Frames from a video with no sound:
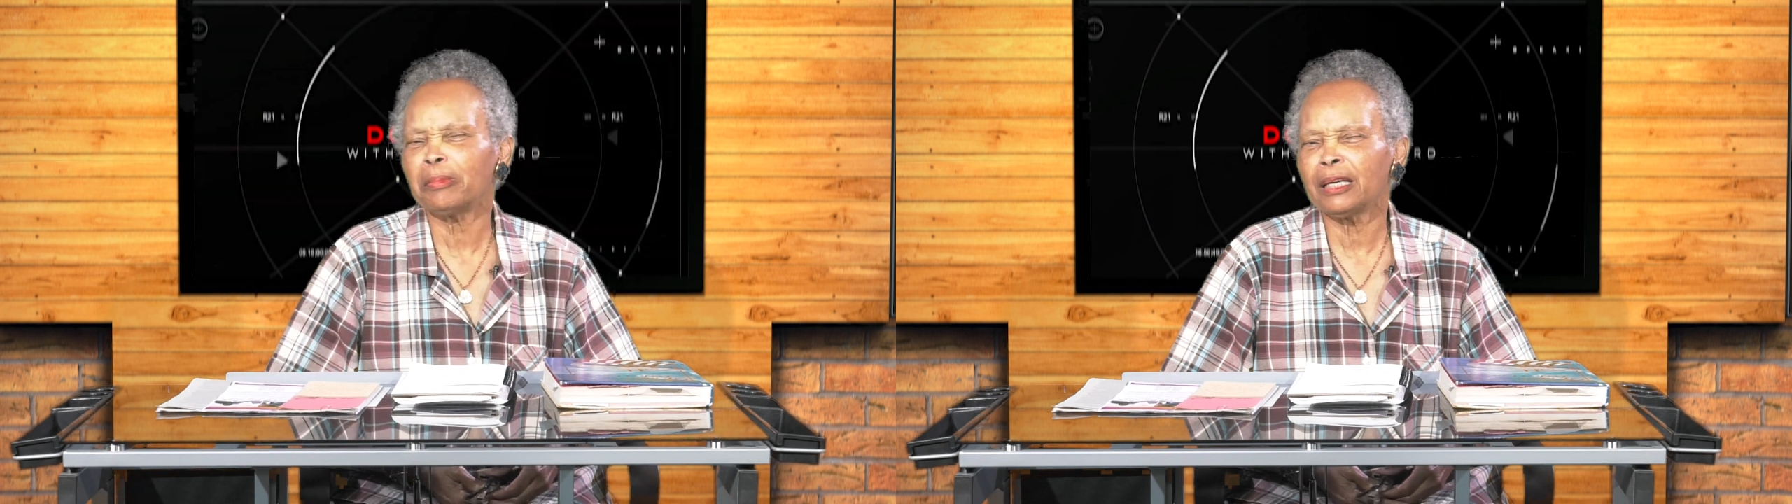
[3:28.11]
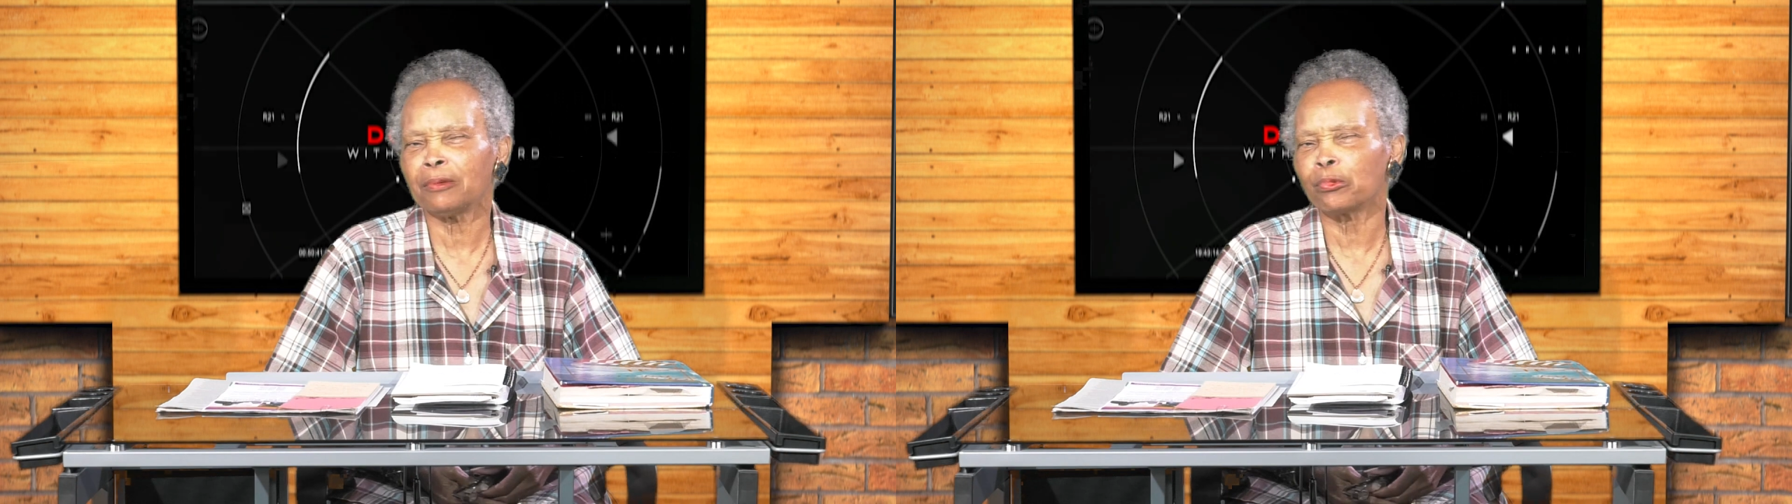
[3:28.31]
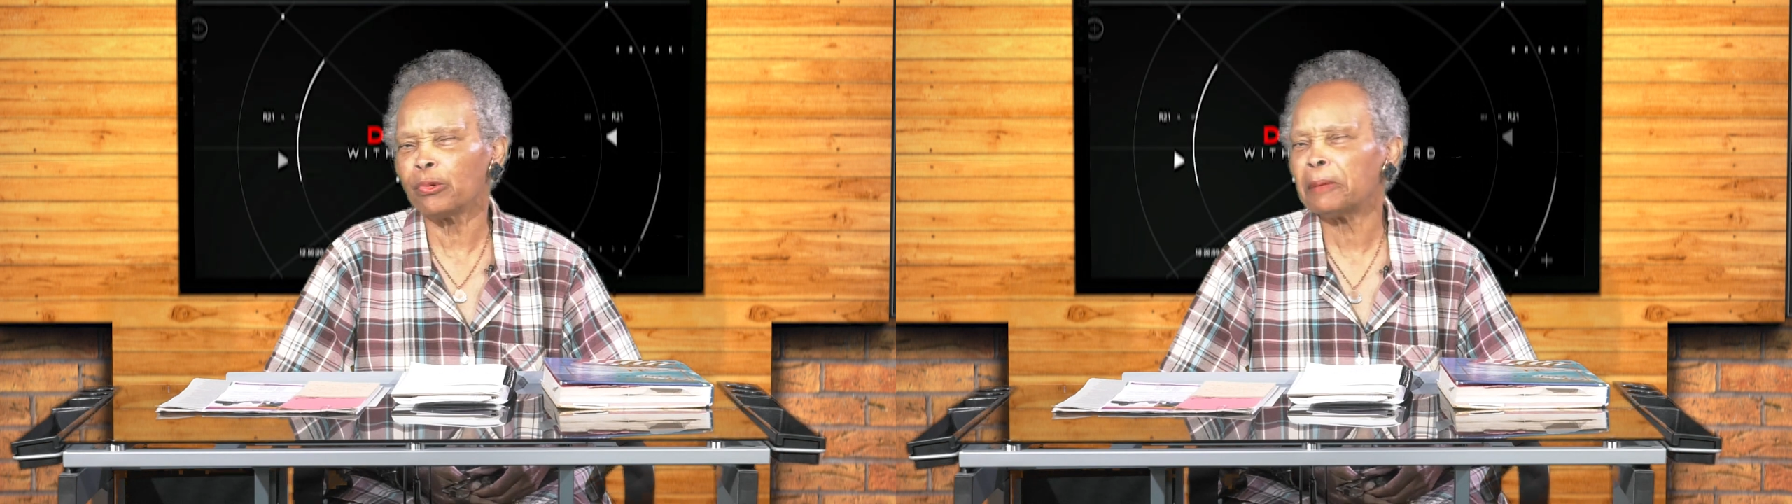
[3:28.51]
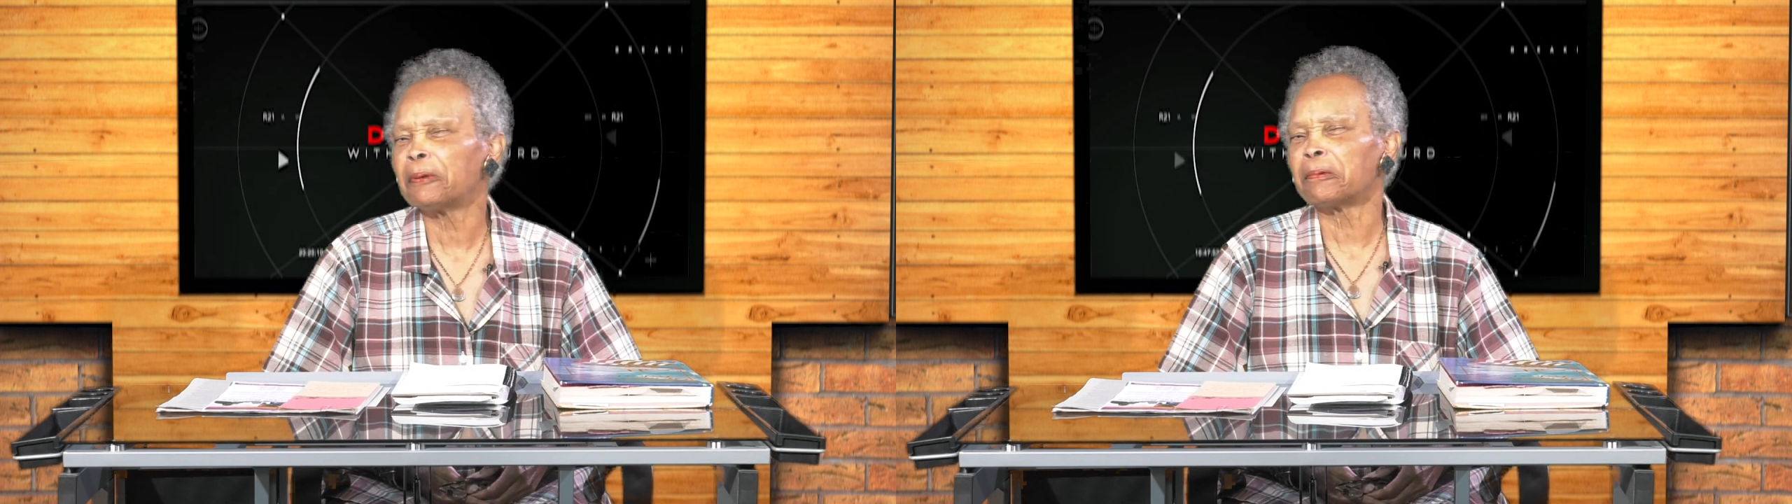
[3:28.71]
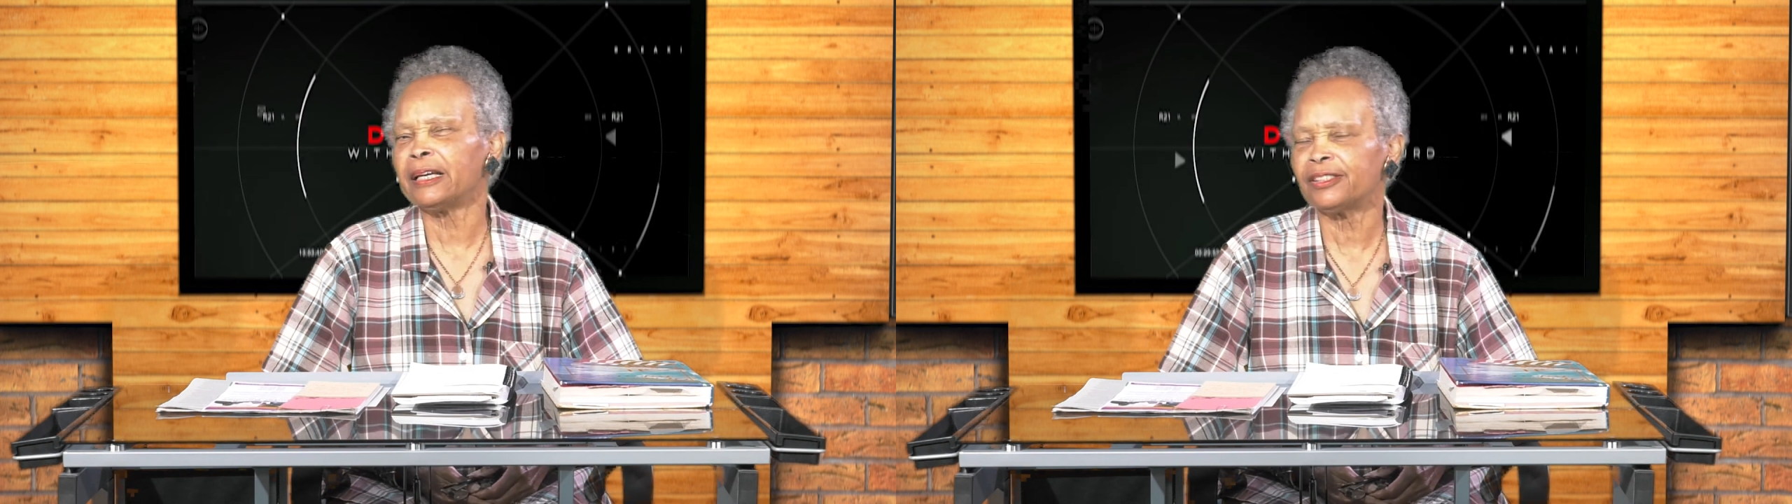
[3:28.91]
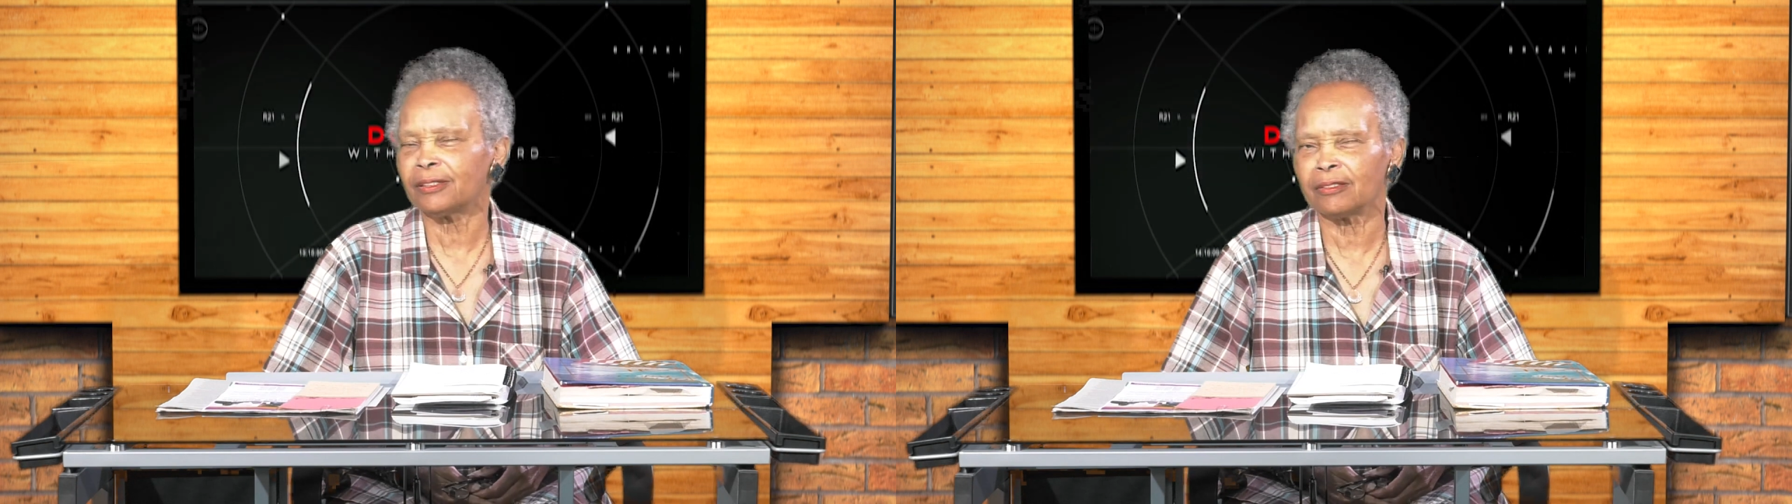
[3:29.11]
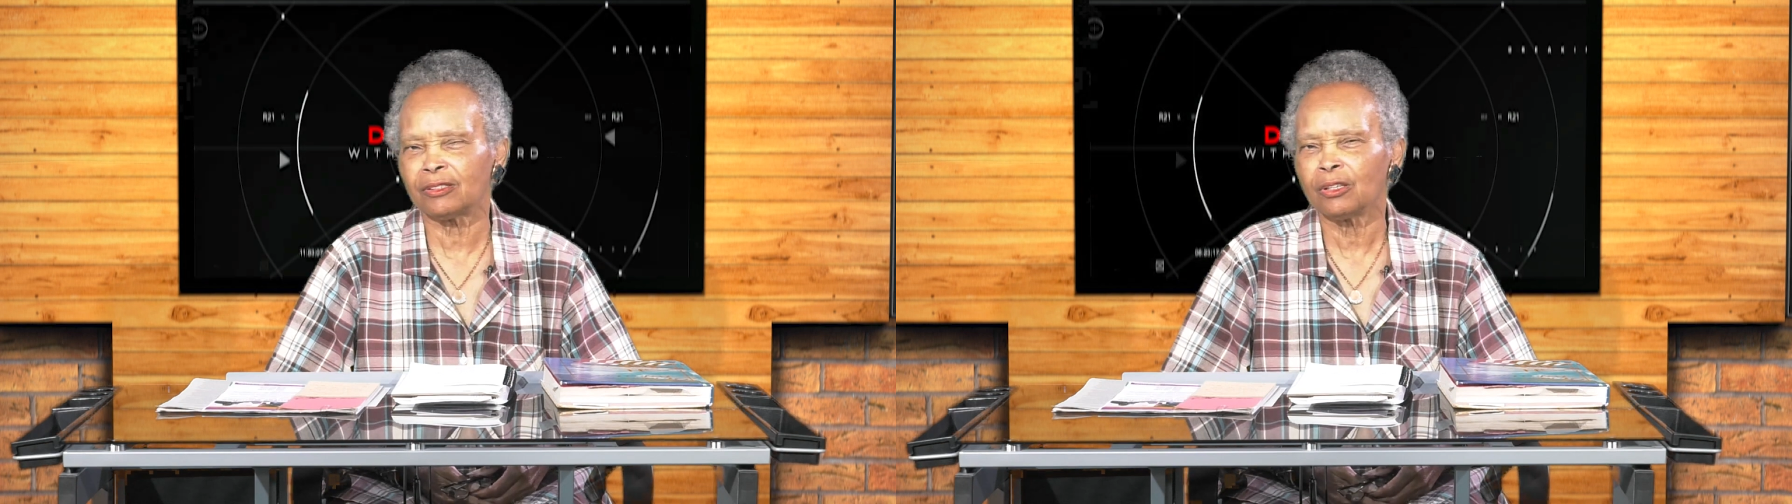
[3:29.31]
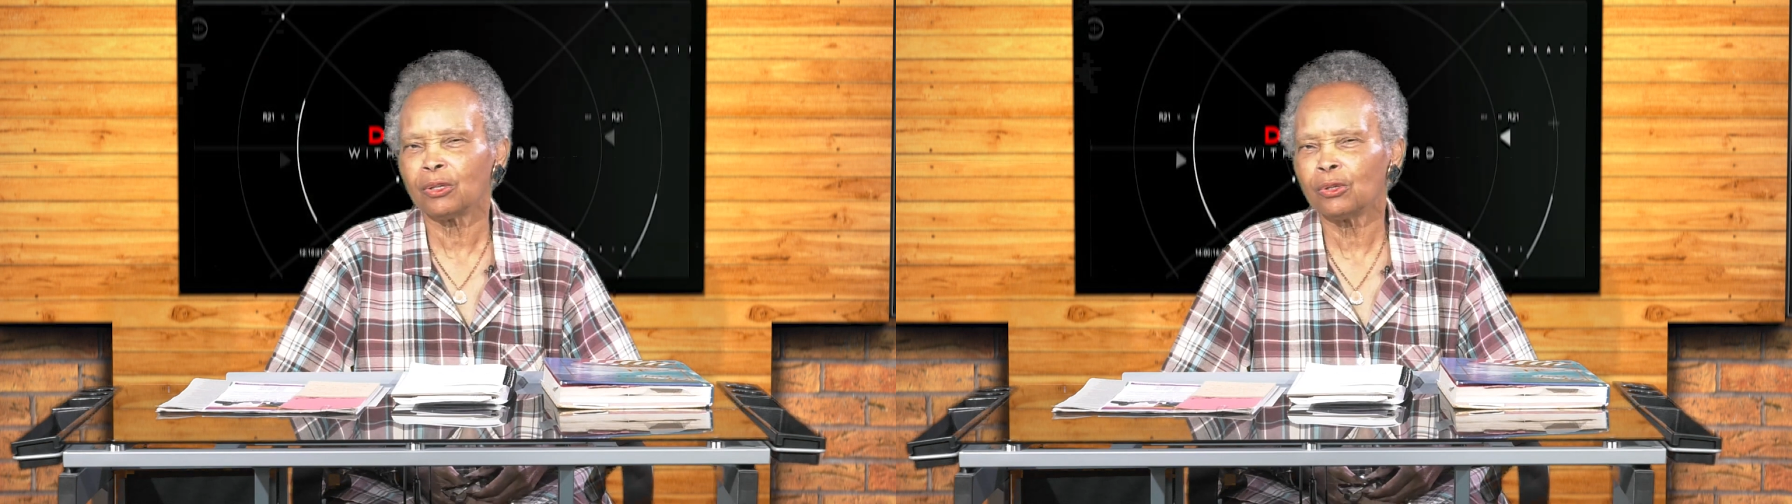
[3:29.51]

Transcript: mean reparations?